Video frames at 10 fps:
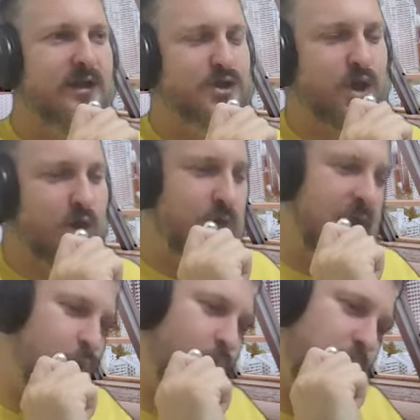So
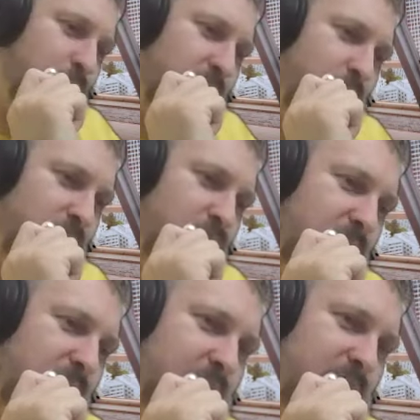now where we
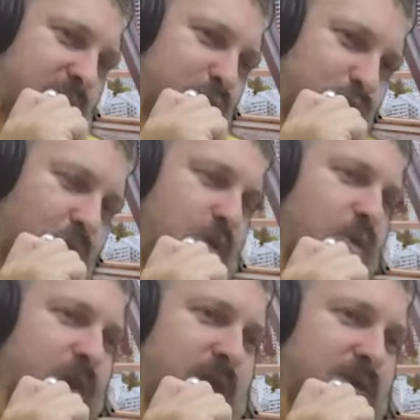rate it is
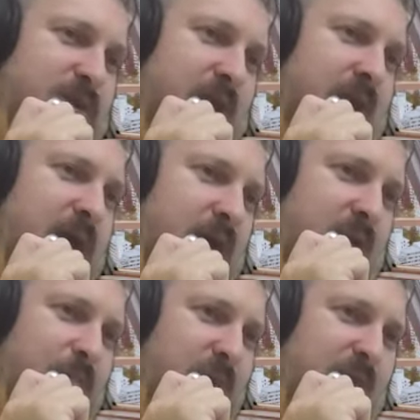Growatt is
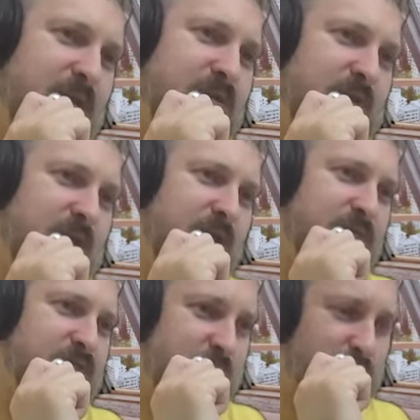our base thing.
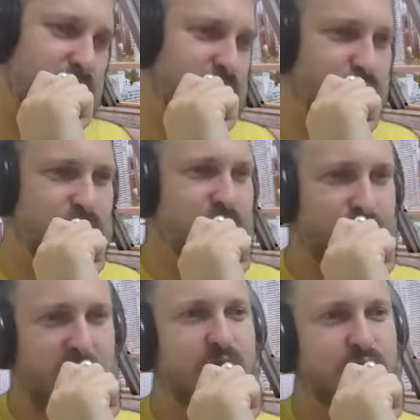If someone just wants a
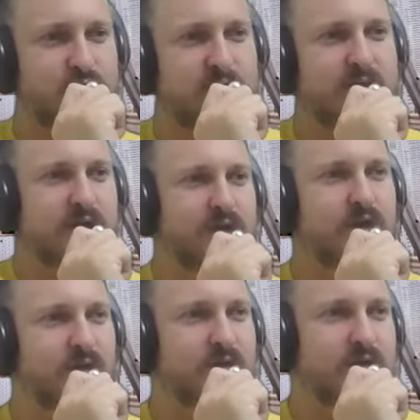battery,
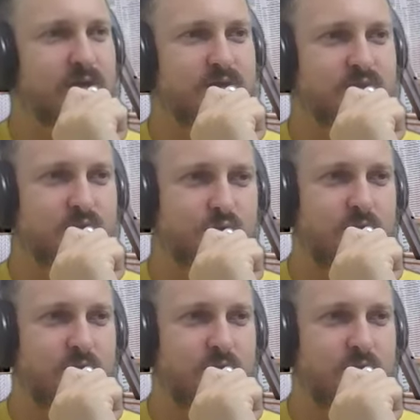that's good